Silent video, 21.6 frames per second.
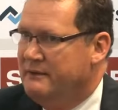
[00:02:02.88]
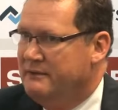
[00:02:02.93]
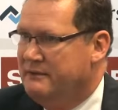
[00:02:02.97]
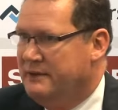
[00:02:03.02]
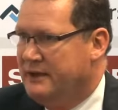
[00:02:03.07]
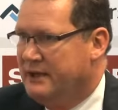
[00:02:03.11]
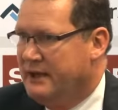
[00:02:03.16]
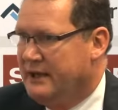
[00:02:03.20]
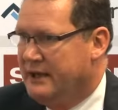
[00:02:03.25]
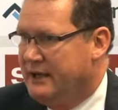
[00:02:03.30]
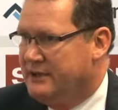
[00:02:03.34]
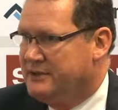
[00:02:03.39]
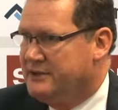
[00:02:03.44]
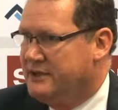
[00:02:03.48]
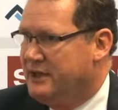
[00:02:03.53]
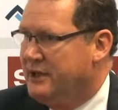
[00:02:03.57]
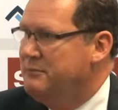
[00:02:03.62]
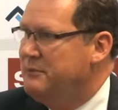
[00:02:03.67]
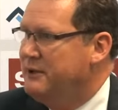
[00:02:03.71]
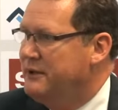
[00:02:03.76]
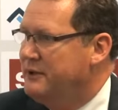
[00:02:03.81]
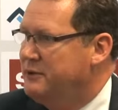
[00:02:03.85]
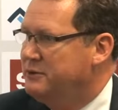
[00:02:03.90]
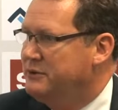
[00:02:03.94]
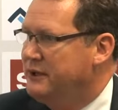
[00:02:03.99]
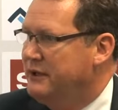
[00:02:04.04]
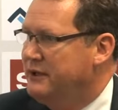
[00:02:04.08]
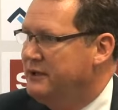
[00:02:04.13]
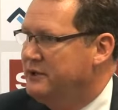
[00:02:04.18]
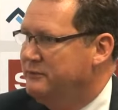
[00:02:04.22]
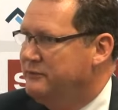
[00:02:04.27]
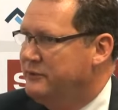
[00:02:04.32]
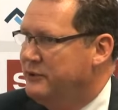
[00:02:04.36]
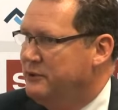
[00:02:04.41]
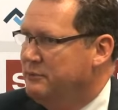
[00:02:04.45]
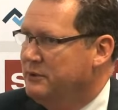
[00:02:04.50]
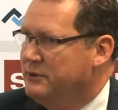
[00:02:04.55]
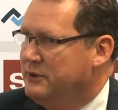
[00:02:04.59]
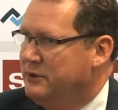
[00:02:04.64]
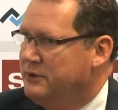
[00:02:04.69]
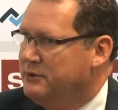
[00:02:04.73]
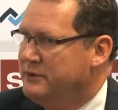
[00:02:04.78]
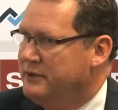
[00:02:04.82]
We are extremely good in
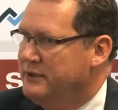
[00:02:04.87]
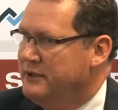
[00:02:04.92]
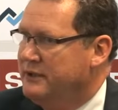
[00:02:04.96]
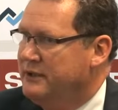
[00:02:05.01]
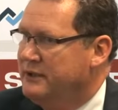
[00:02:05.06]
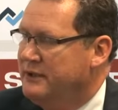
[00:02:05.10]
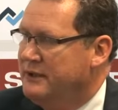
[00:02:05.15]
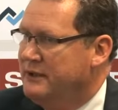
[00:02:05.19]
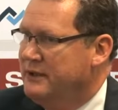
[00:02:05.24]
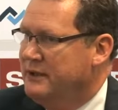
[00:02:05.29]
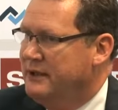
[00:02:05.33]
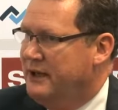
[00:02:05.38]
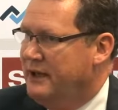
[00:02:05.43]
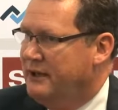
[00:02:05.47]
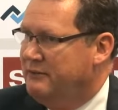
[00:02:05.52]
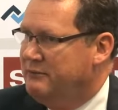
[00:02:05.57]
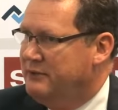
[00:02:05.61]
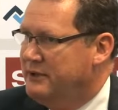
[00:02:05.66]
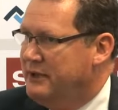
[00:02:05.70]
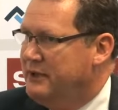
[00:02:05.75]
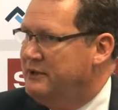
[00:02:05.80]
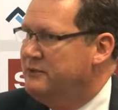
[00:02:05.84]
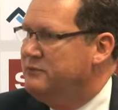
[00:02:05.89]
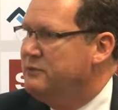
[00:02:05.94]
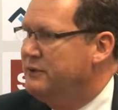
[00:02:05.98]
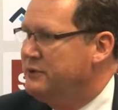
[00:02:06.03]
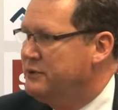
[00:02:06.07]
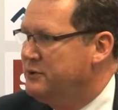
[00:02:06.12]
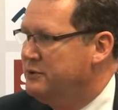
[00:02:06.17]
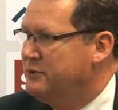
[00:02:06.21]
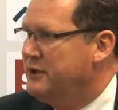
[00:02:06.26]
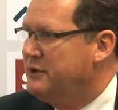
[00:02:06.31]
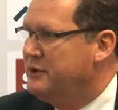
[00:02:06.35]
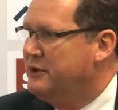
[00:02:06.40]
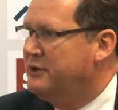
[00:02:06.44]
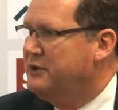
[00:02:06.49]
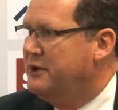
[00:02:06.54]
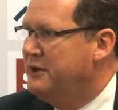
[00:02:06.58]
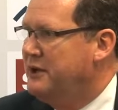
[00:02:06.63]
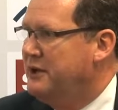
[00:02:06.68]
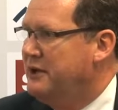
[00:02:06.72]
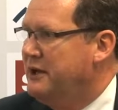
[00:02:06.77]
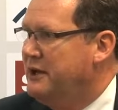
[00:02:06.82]
conformal coating, and we didn't want to do that under
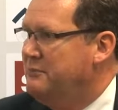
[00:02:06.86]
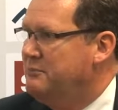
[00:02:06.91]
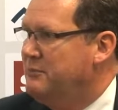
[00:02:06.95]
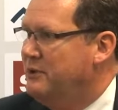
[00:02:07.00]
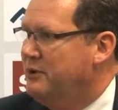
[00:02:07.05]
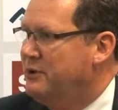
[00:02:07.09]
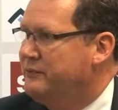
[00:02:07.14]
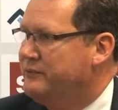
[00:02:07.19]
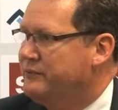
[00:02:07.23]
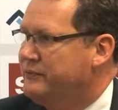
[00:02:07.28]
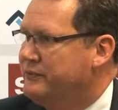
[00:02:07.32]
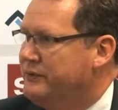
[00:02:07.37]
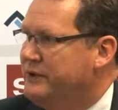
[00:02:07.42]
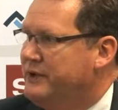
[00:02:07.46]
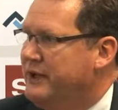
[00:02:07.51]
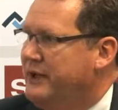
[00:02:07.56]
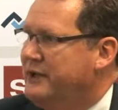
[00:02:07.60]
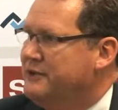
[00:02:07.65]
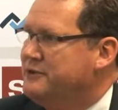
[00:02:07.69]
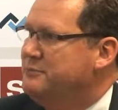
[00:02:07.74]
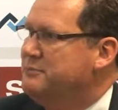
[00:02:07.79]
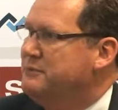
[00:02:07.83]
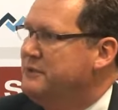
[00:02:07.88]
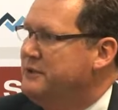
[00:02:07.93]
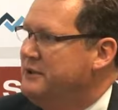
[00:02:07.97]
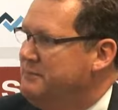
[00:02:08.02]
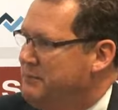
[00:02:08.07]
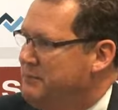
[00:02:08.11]
the name of SMT